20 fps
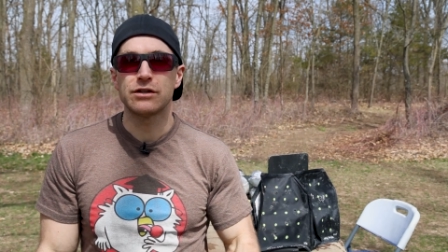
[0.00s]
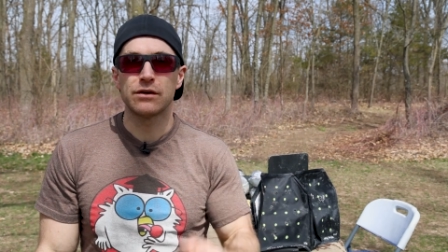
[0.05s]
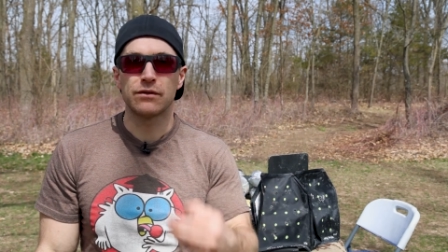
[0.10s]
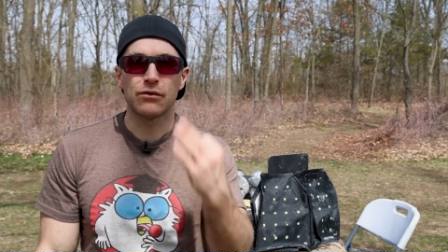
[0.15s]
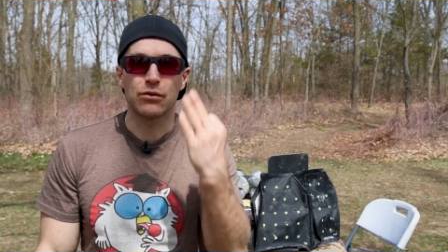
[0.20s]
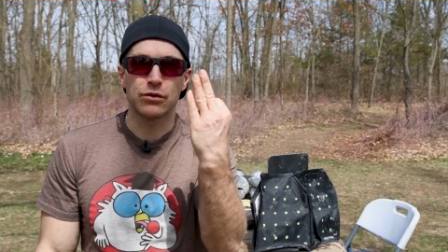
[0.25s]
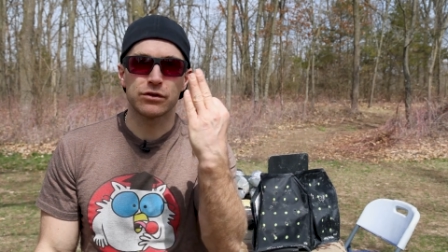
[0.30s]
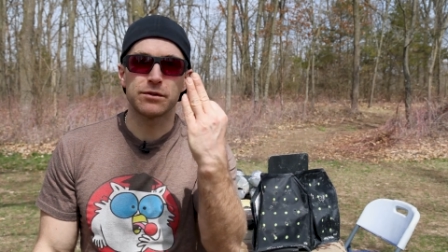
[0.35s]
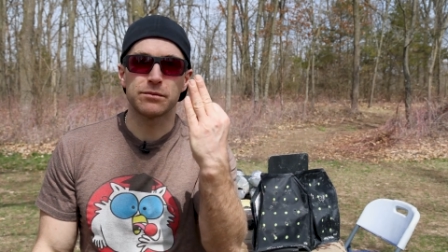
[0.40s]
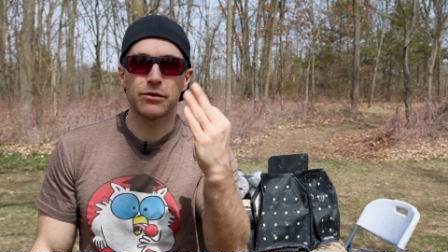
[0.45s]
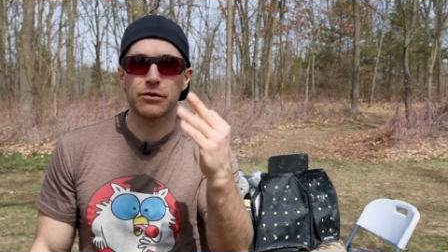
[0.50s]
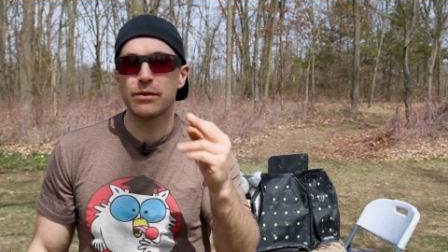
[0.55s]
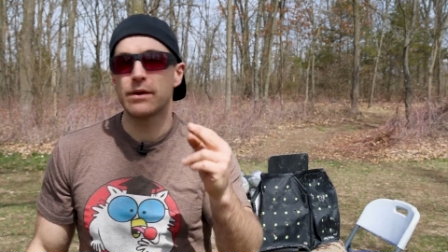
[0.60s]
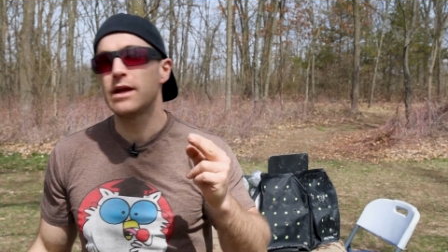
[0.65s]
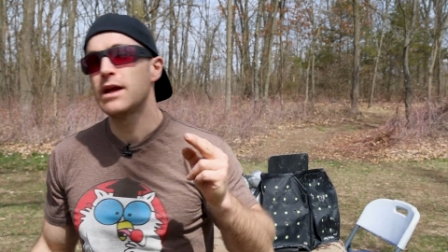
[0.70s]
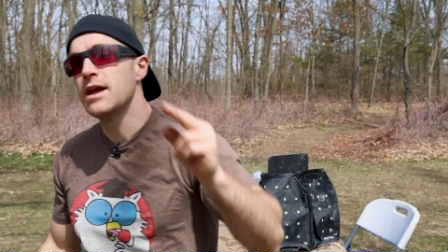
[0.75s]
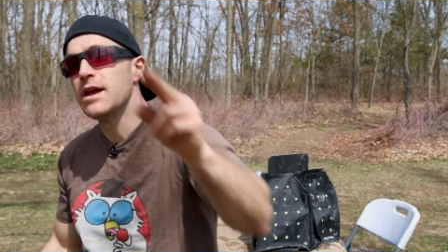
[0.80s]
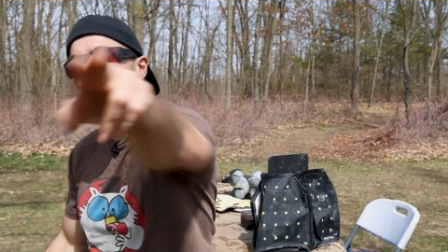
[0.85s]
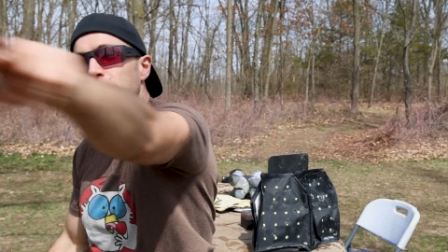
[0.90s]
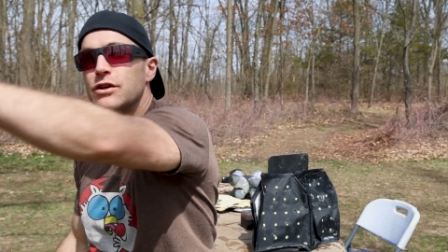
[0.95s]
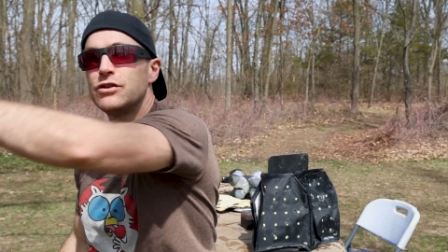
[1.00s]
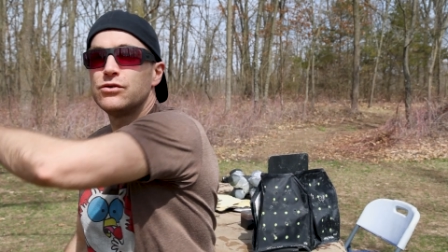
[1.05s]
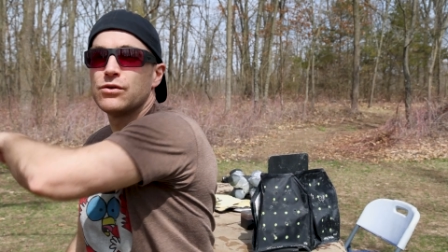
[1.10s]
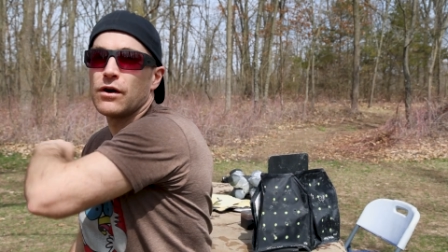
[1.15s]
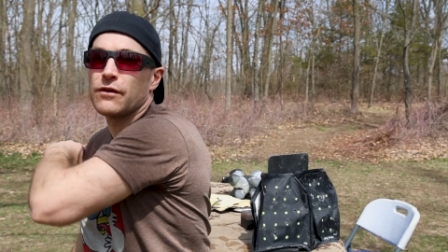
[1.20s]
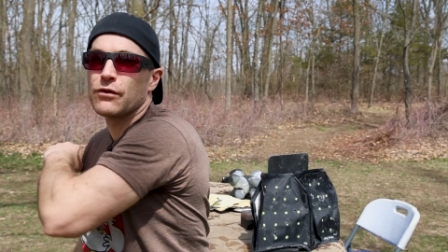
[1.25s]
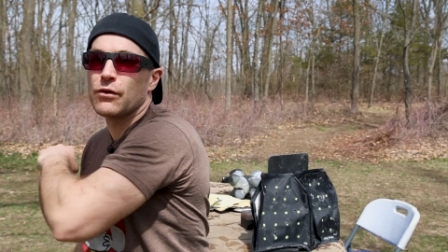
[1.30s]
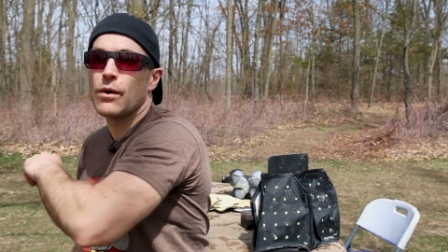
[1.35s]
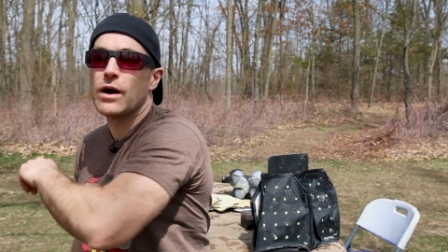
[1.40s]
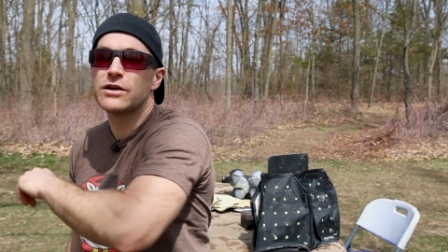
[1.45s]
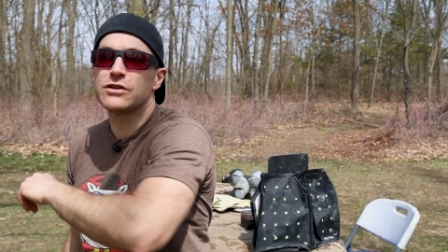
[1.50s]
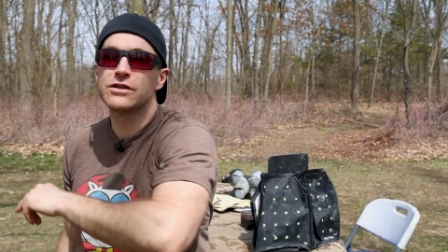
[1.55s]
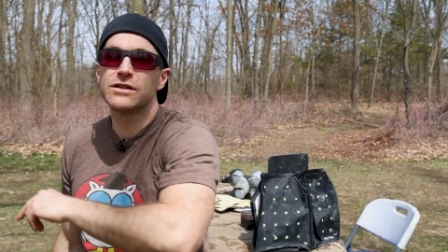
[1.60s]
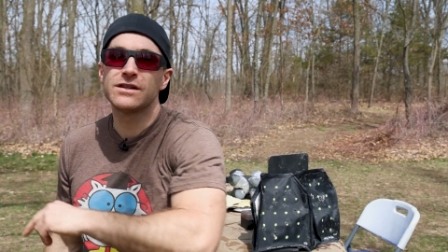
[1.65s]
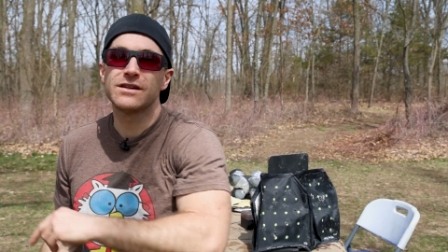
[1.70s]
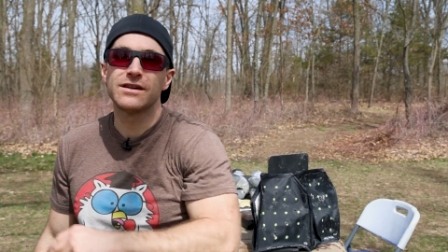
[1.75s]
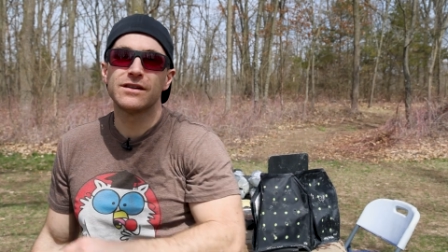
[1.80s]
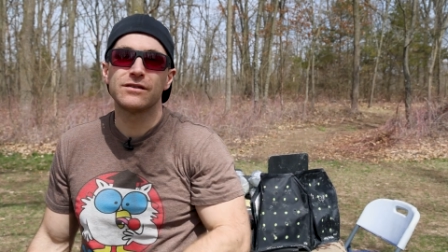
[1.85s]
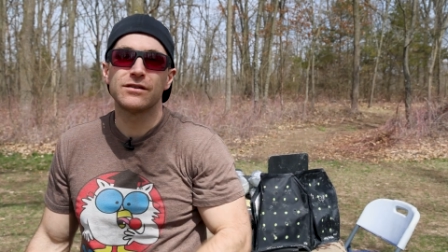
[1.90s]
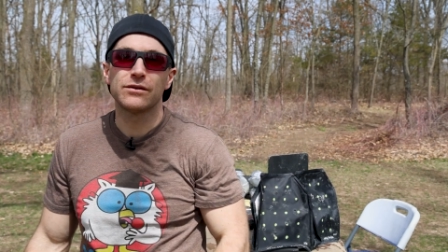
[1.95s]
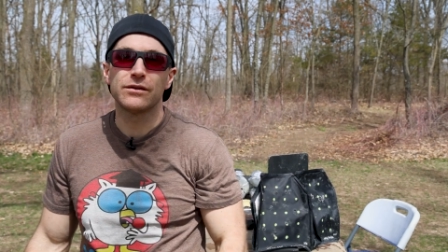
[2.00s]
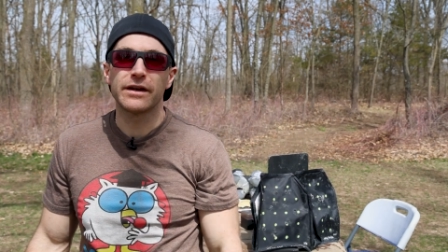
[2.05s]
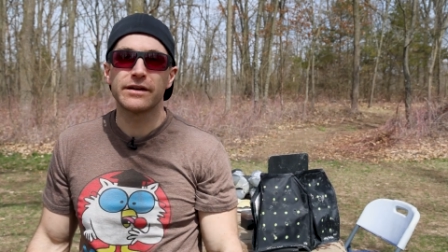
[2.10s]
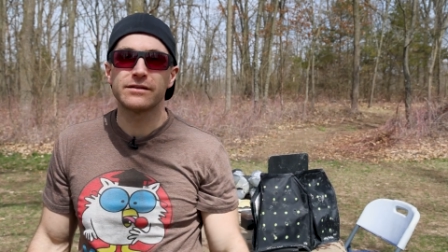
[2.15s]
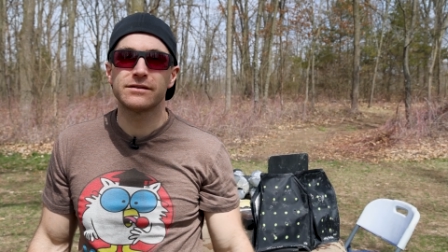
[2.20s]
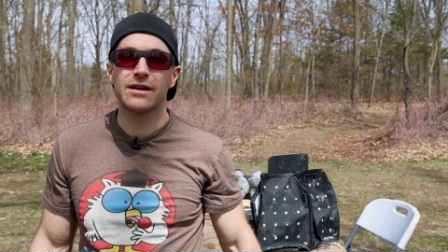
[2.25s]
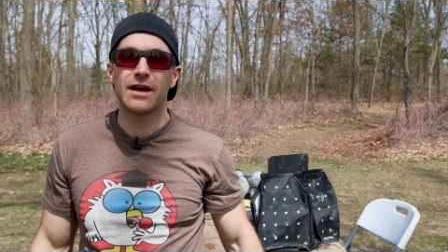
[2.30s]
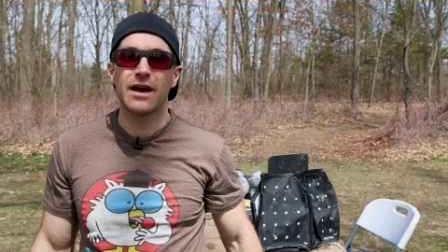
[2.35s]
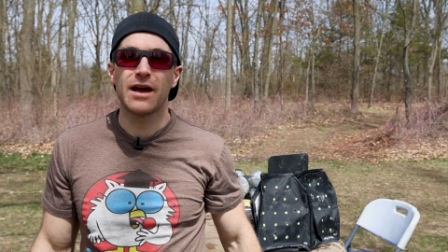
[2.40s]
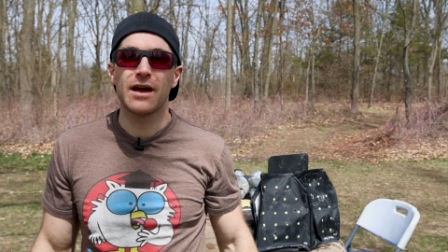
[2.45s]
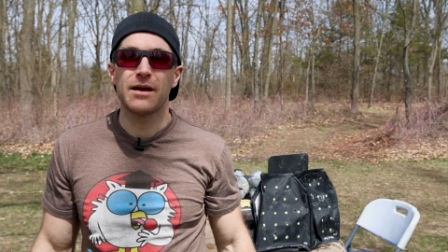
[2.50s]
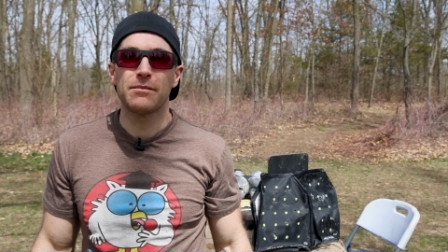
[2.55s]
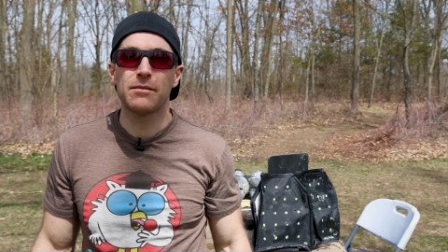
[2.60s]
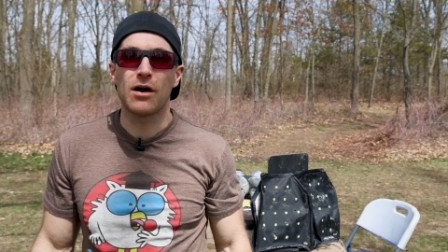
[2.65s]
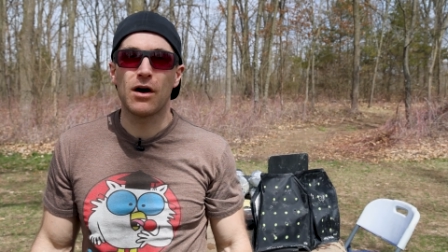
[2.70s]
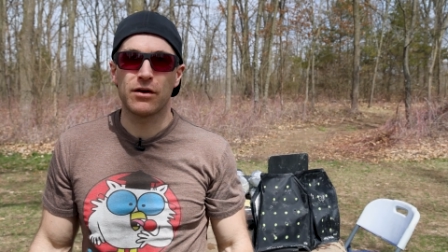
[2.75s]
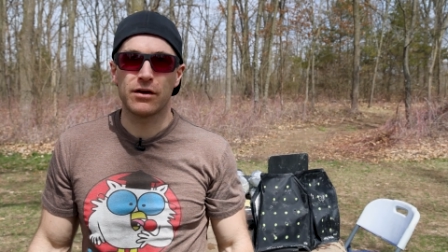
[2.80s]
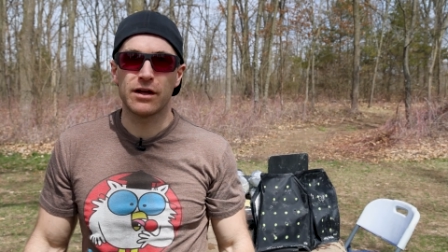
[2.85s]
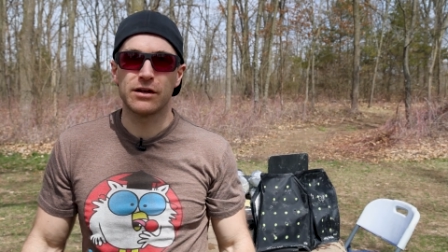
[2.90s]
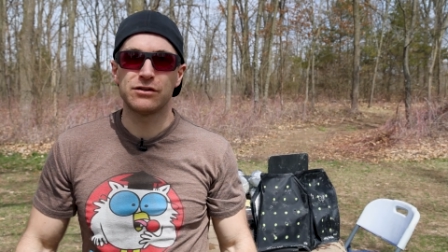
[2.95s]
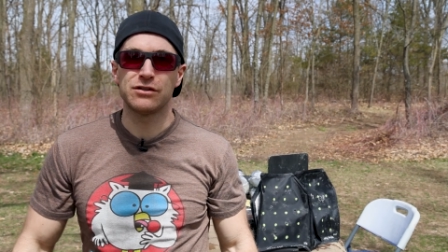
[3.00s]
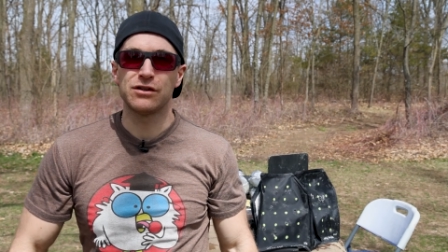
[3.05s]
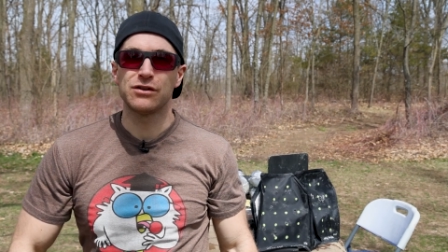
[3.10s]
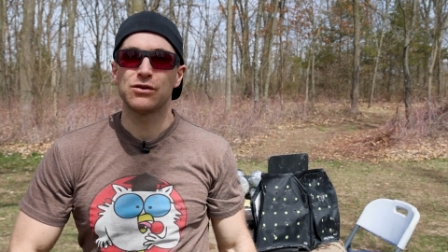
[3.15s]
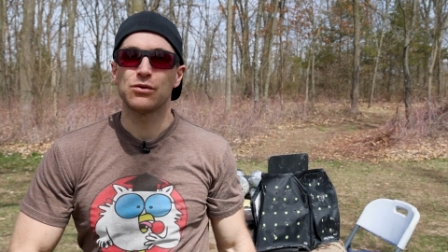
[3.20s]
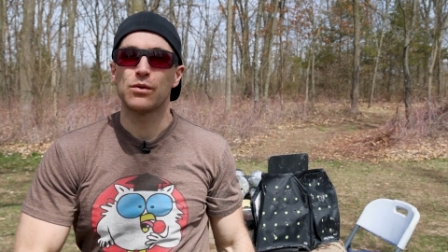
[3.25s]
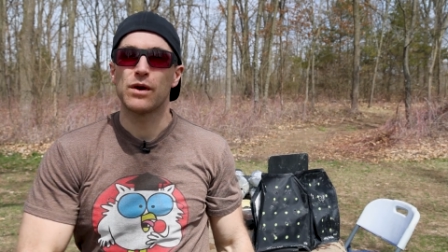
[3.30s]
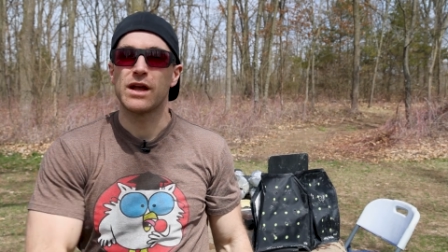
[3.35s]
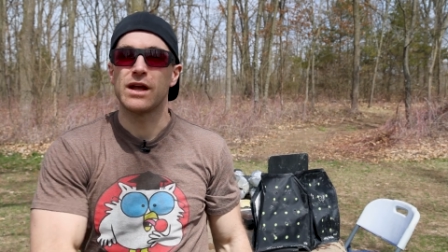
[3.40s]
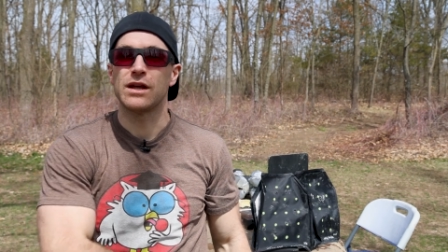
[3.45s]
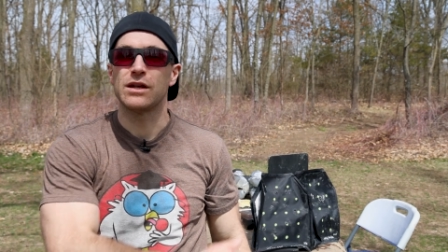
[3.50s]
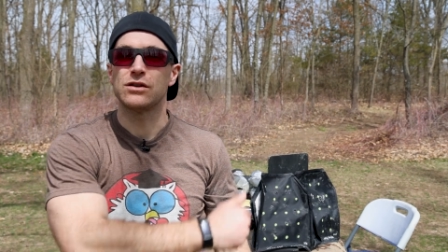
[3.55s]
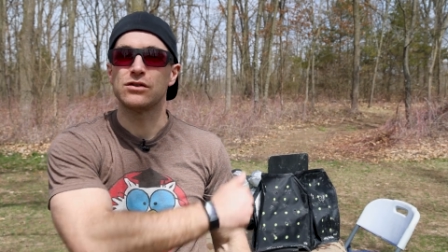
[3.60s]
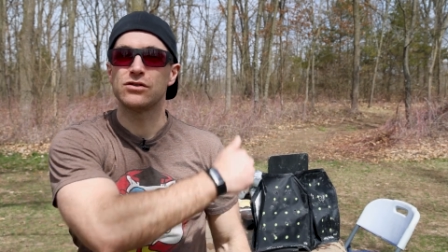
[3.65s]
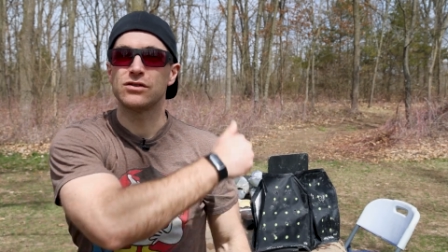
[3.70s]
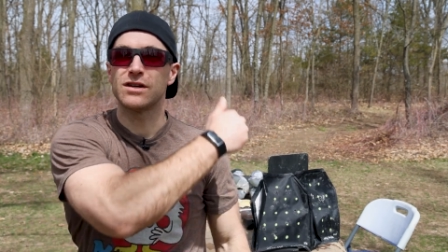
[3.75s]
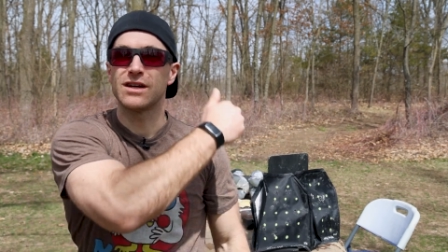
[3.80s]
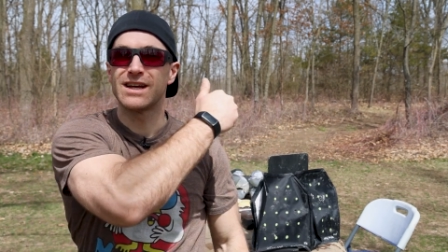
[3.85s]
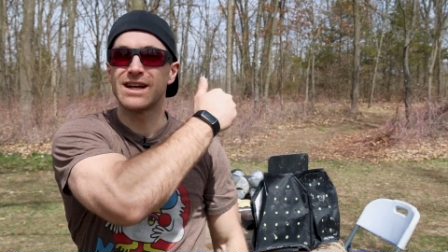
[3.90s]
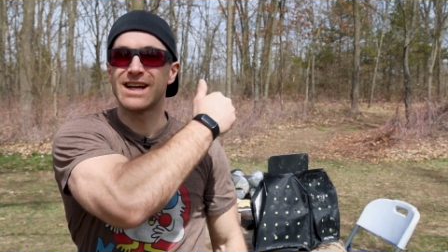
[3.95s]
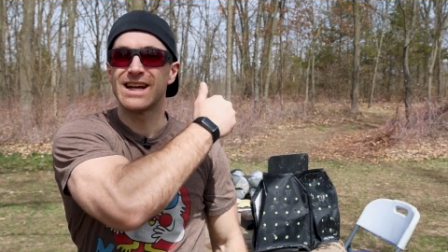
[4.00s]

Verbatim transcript: And of course, number three is you all for watching. Until next time, I'll catch you at the range.